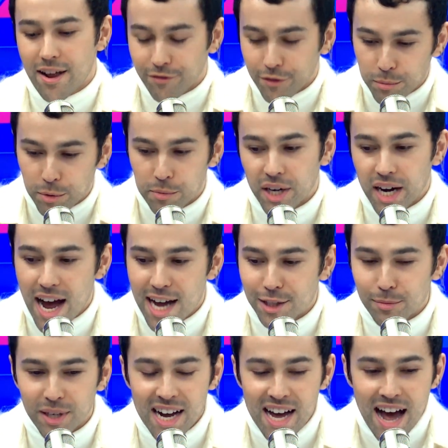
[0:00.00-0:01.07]
and for Blueberry Eyes,
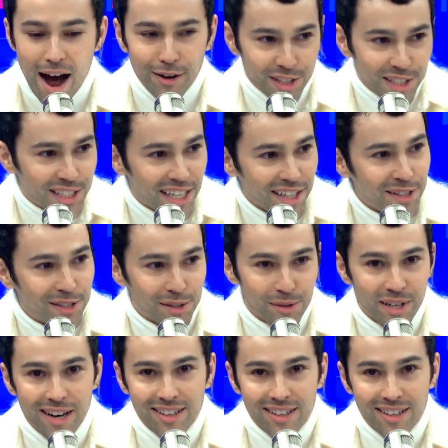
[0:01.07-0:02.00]
but I was just telling this story.